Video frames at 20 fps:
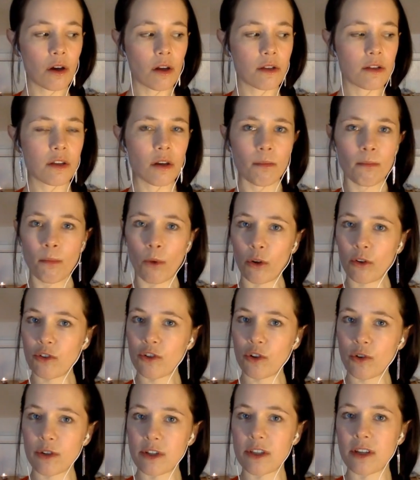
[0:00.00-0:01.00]

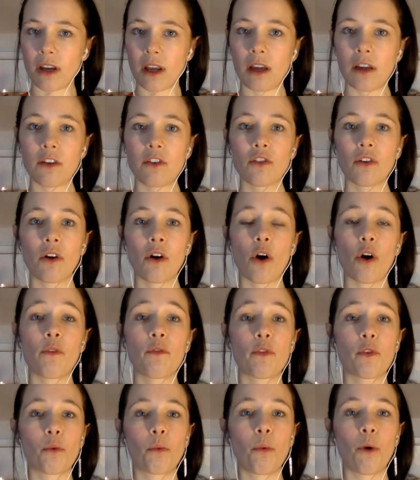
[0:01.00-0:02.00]
tumultuous nature of
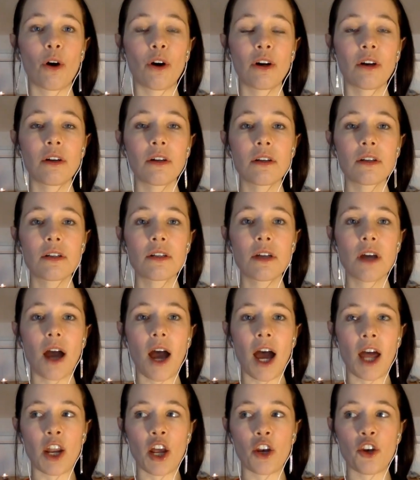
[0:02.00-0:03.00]
the world,
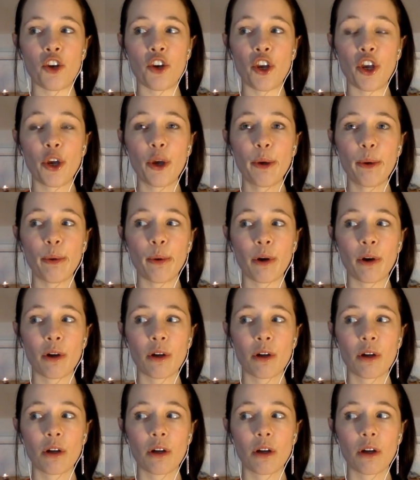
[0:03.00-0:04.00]
and I knew
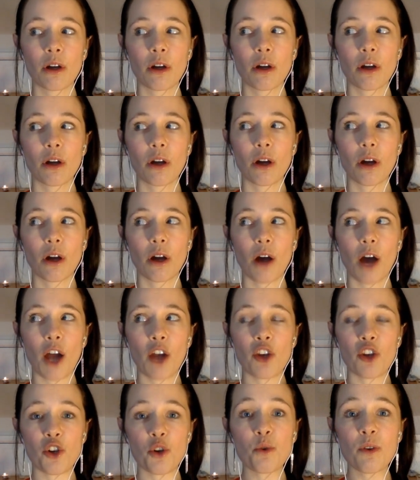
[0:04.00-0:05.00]

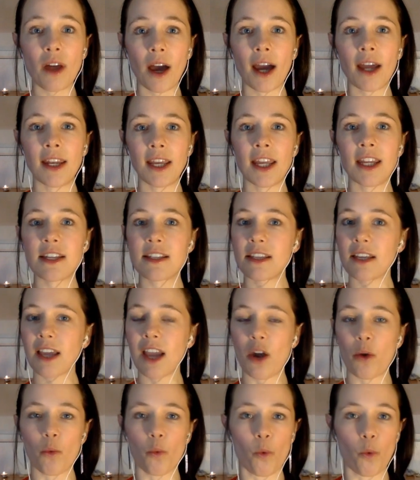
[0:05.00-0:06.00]
that I needed to
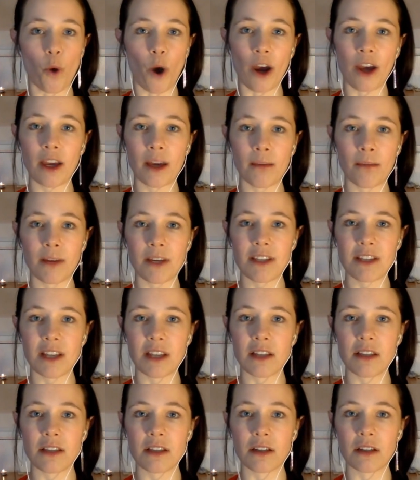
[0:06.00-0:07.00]
get right in my
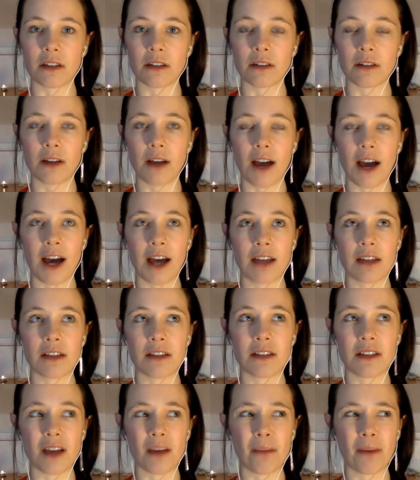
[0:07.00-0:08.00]
center. And
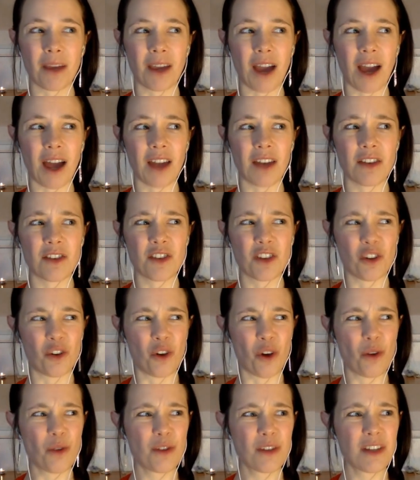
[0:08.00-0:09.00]
I began to
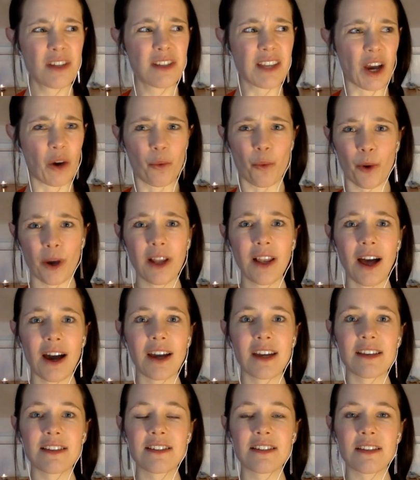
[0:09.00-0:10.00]
notice, I
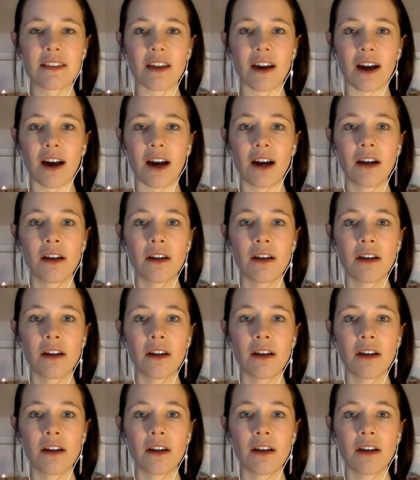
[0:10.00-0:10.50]
realized that